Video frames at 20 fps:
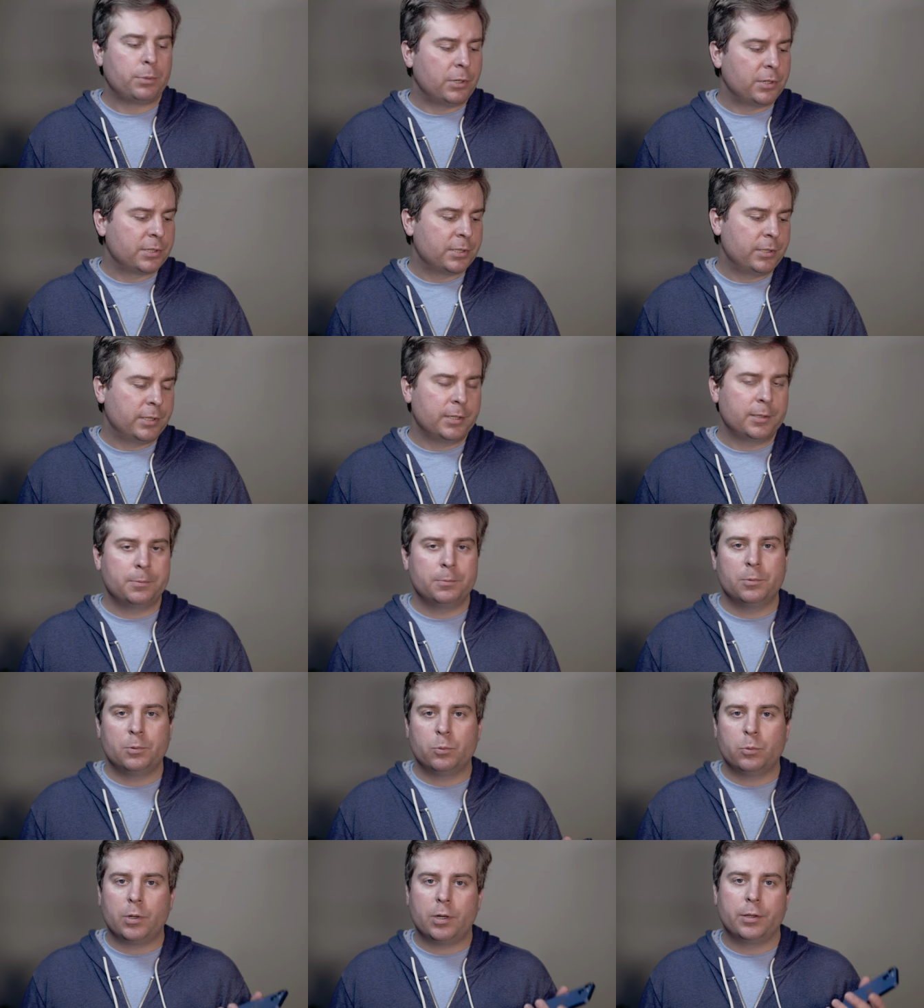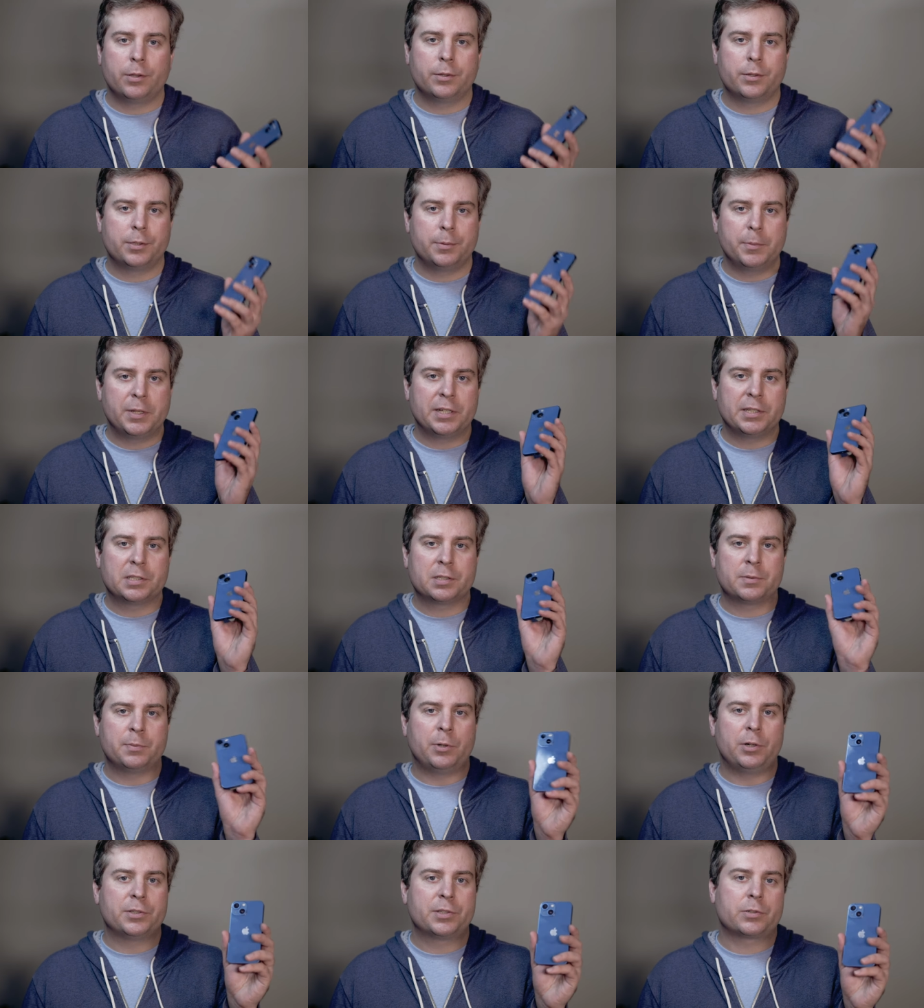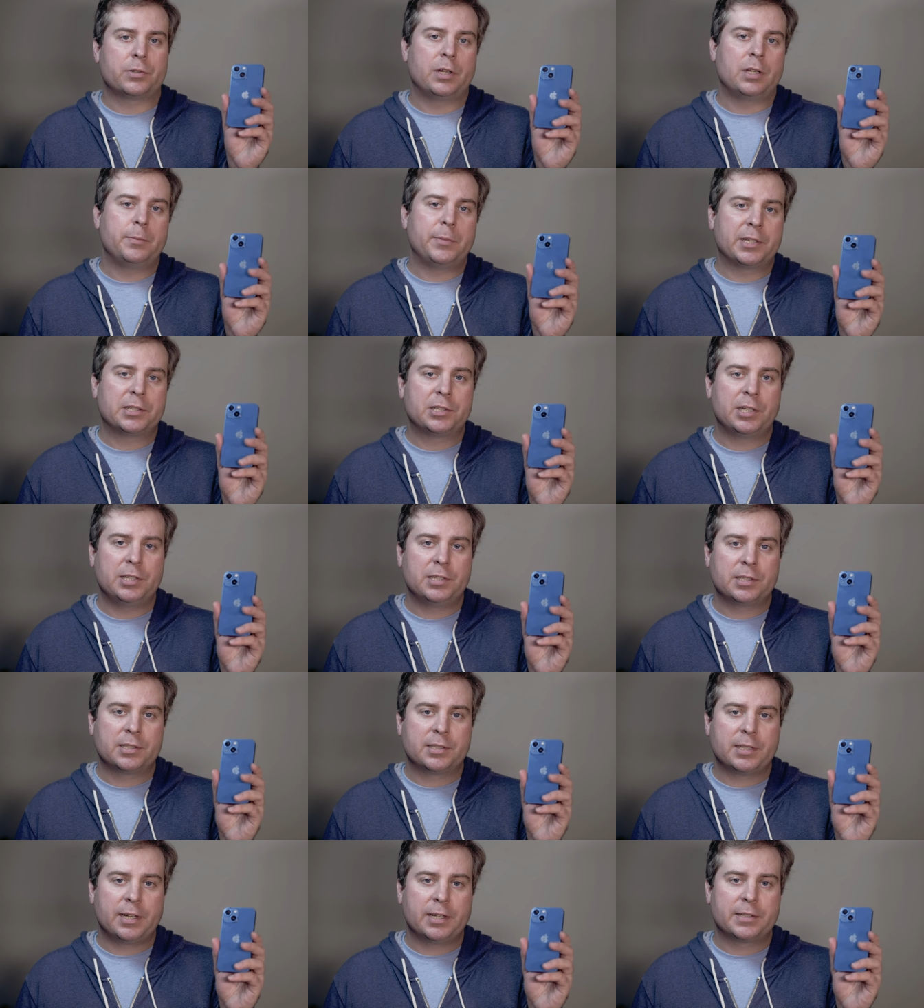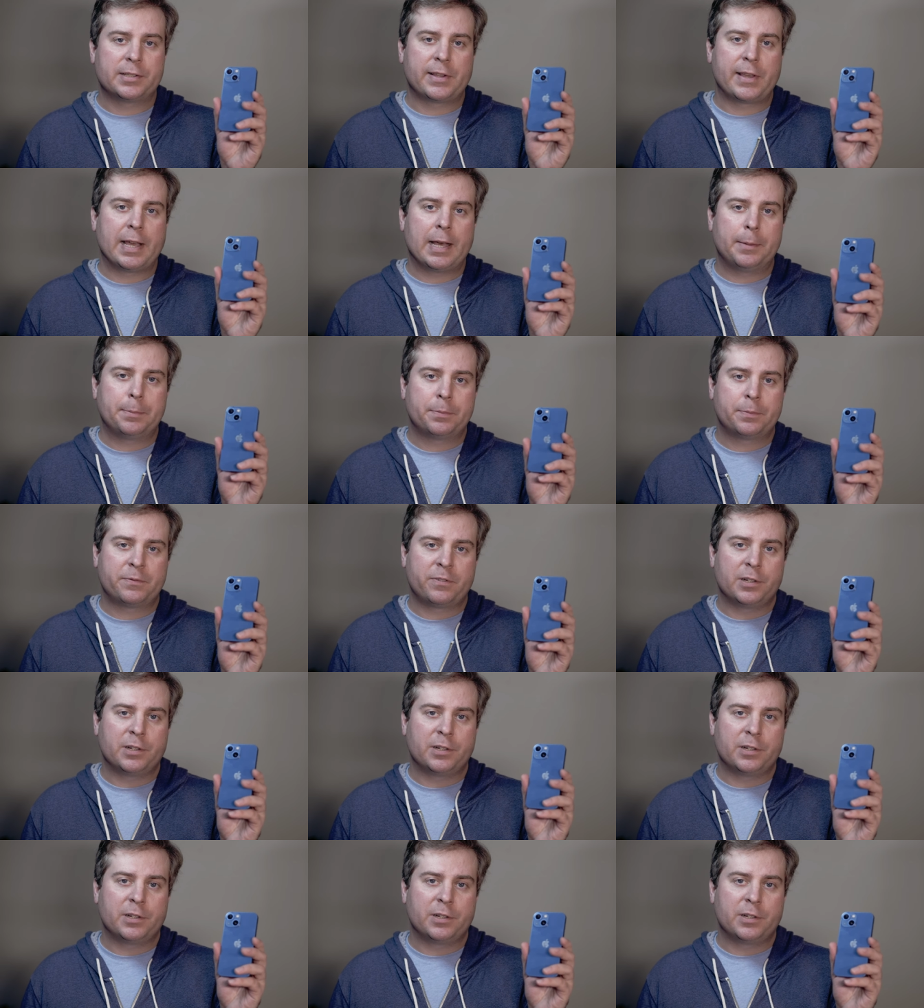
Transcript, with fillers: Personally, while the Mini's small screen makes changing settings in the app